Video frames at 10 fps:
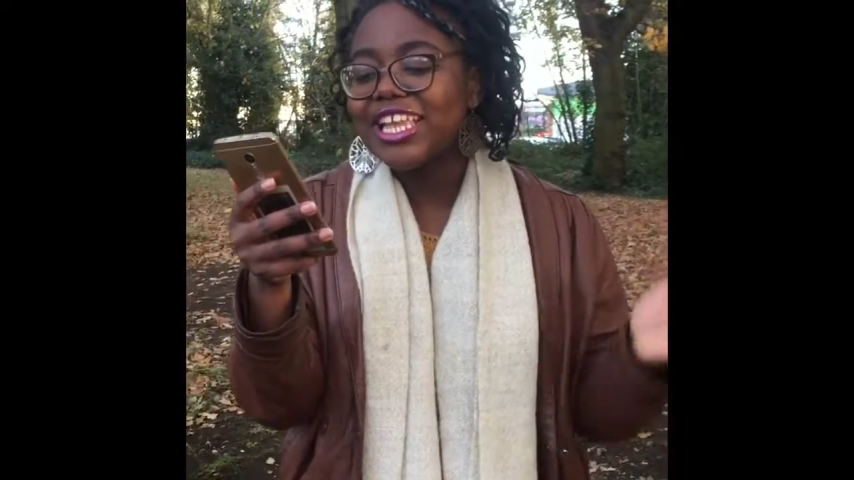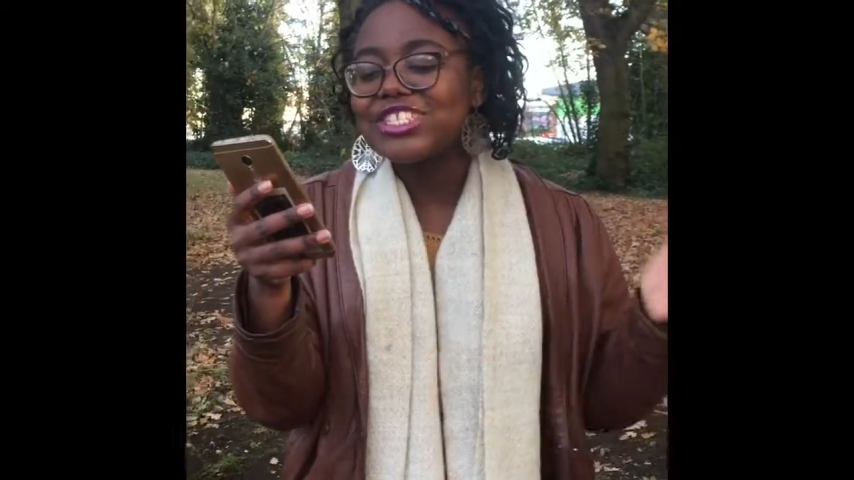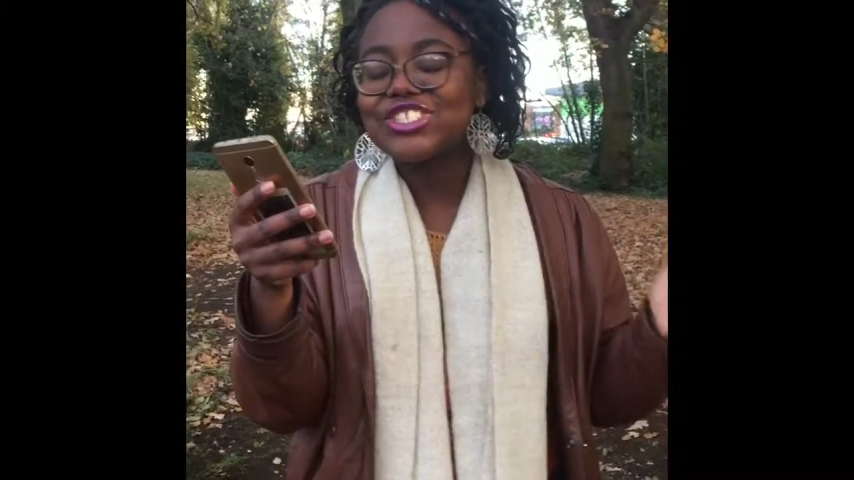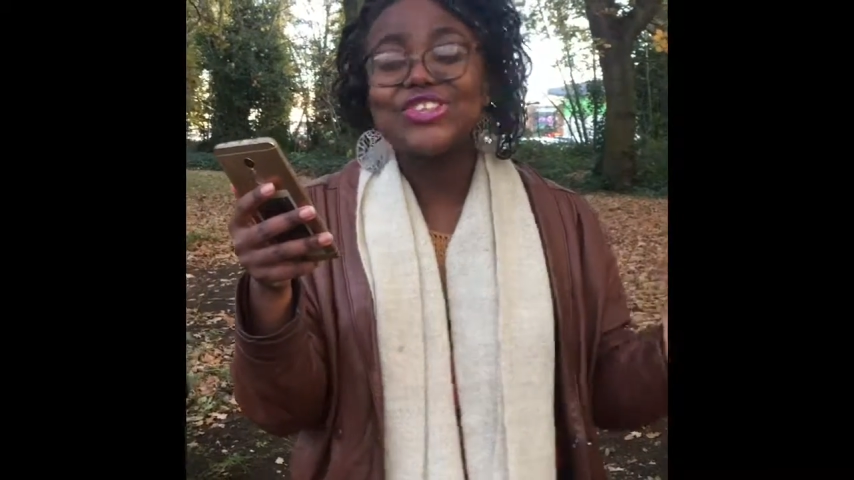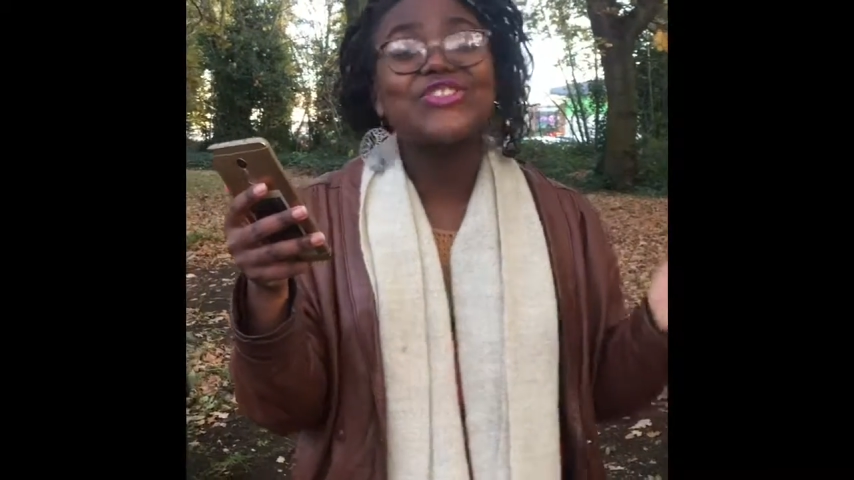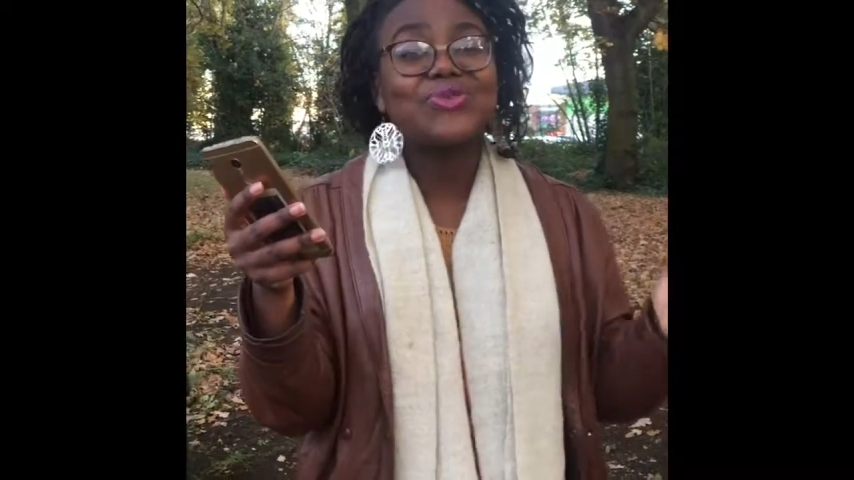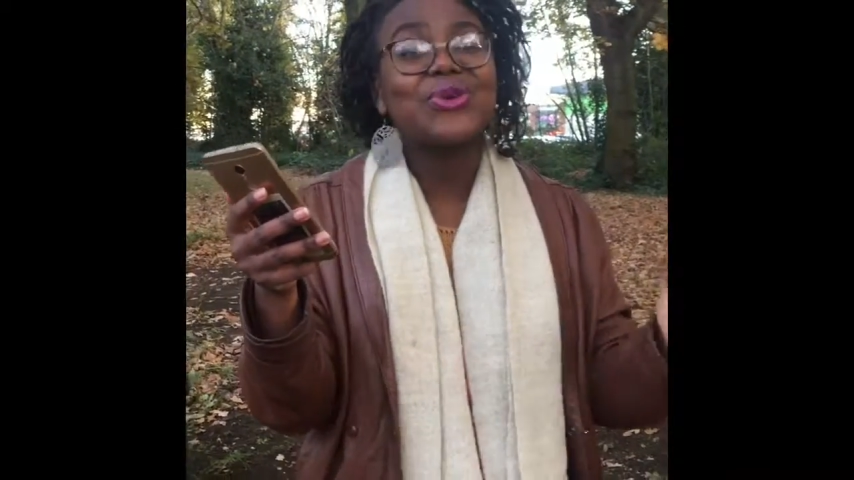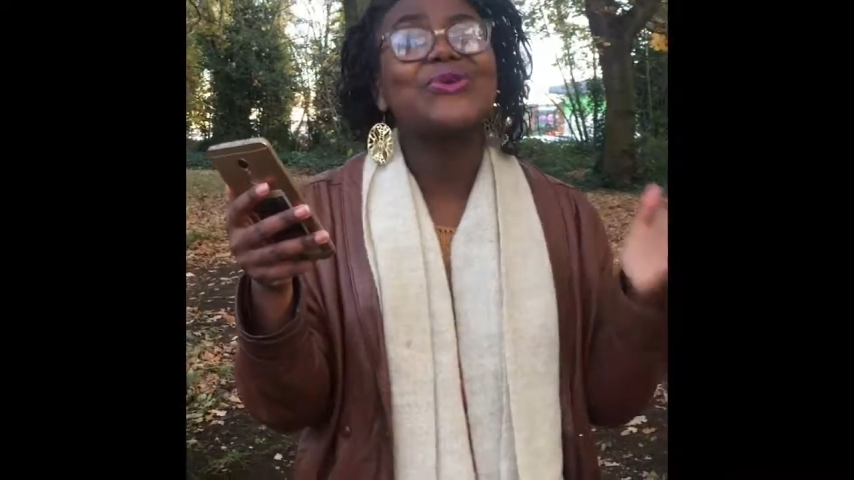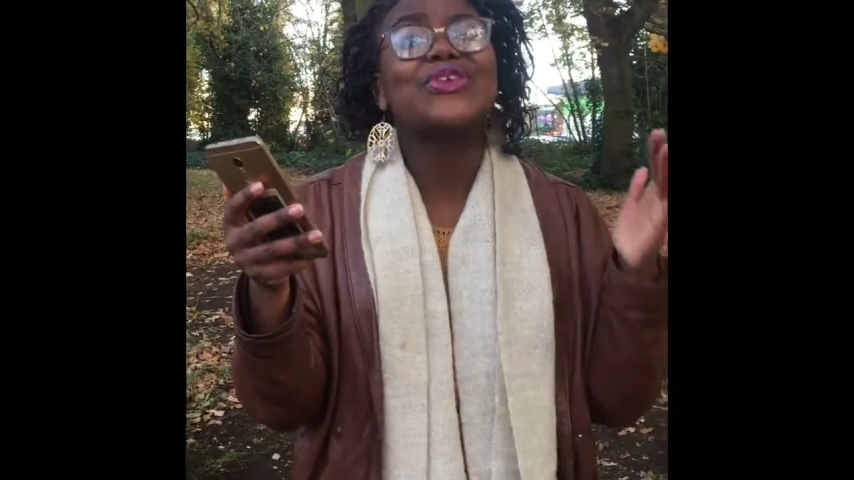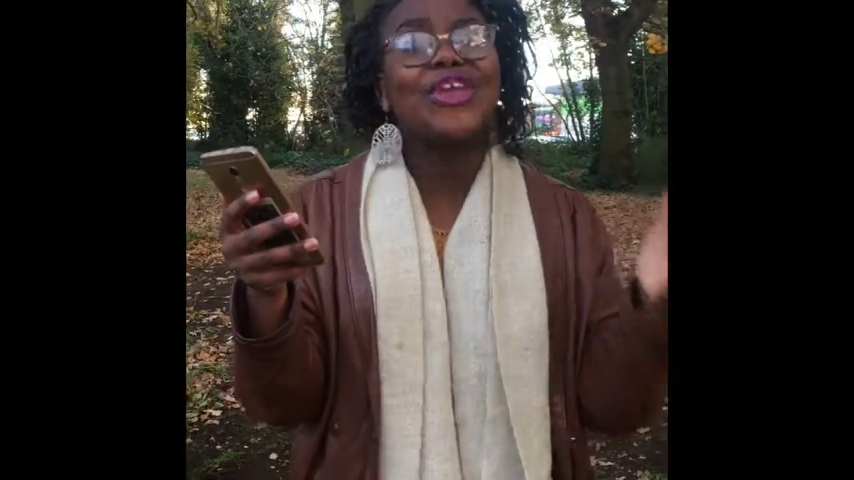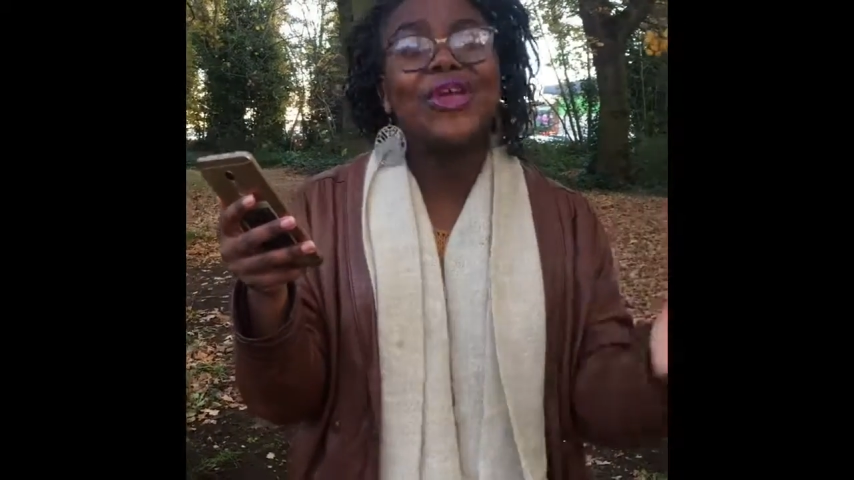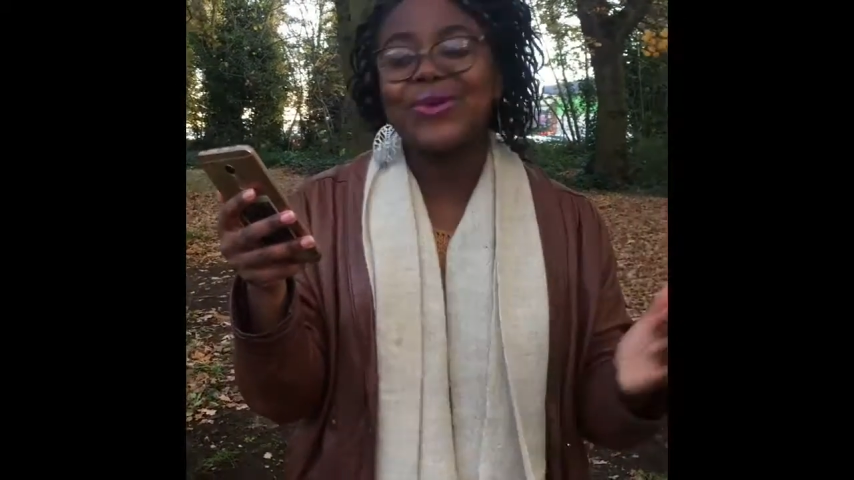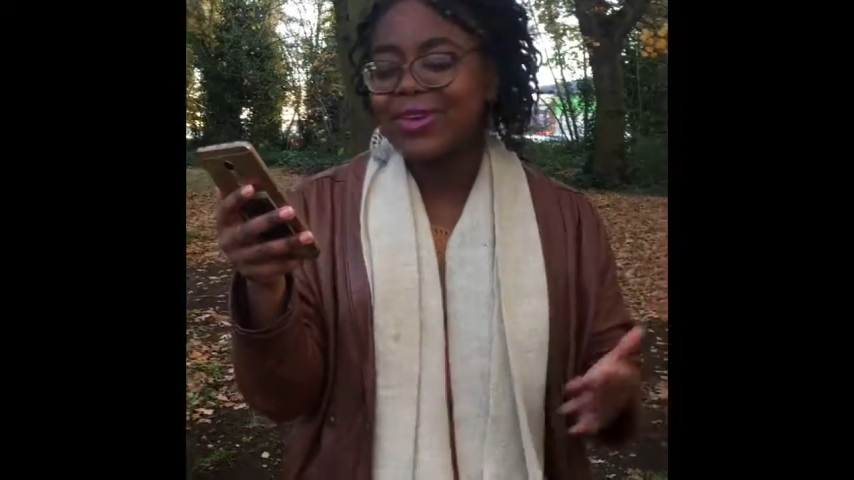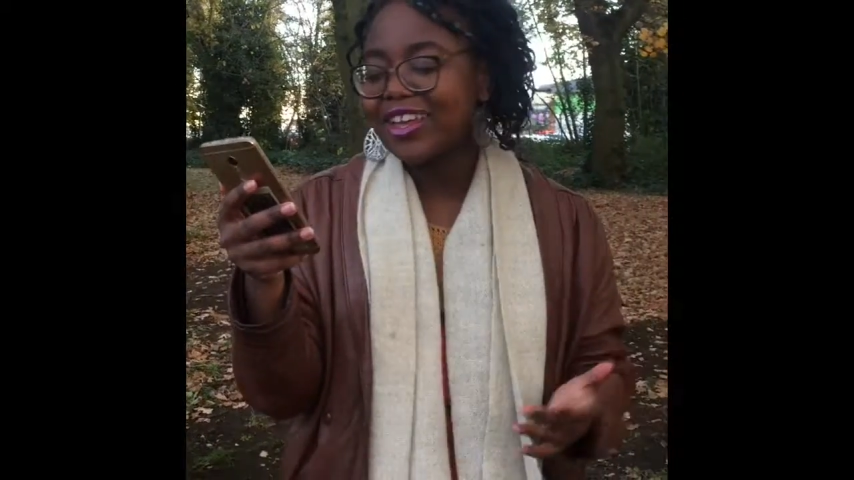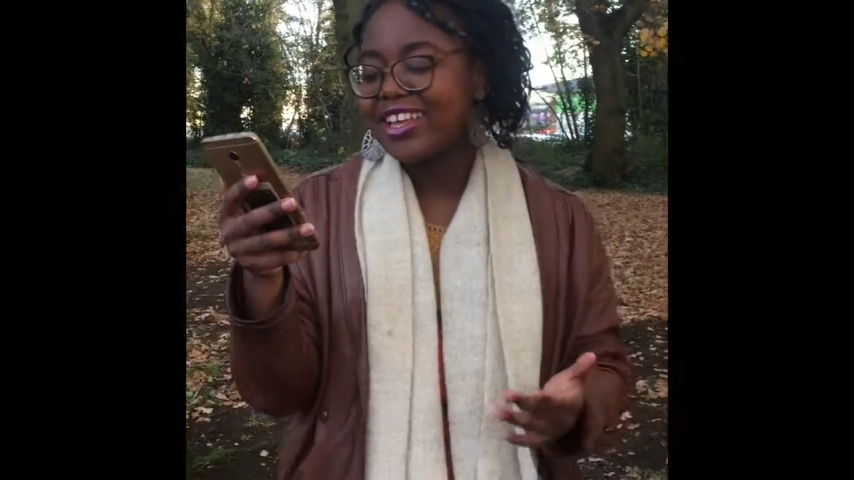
can do through you.